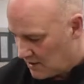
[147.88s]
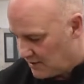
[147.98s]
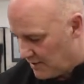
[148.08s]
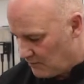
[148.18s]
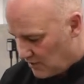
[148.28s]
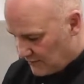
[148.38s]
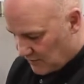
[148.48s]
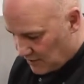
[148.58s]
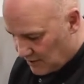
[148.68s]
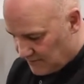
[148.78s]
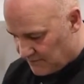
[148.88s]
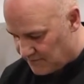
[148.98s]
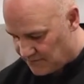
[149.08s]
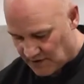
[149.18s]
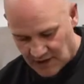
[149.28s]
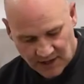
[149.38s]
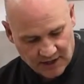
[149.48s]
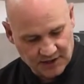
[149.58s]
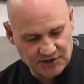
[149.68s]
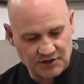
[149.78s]
Then what I've got
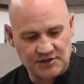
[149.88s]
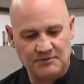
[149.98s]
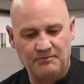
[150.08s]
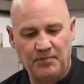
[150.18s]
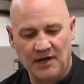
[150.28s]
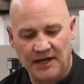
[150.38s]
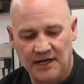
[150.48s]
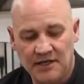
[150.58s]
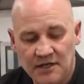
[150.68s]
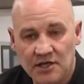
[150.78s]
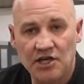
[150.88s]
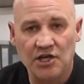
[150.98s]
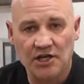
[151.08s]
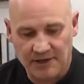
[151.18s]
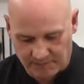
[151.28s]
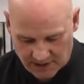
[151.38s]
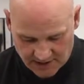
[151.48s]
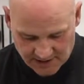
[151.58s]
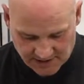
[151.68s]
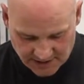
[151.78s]
is just some plain curly
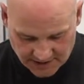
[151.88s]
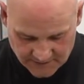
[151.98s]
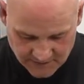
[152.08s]
parsley.